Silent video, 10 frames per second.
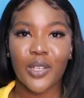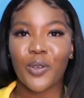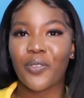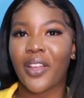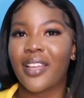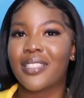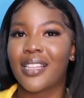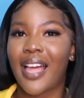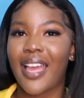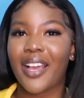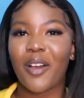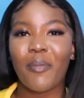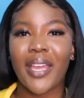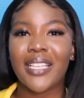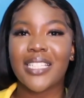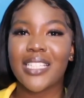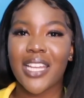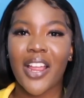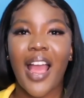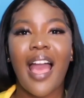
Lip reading: Don't forget to like, comment, share,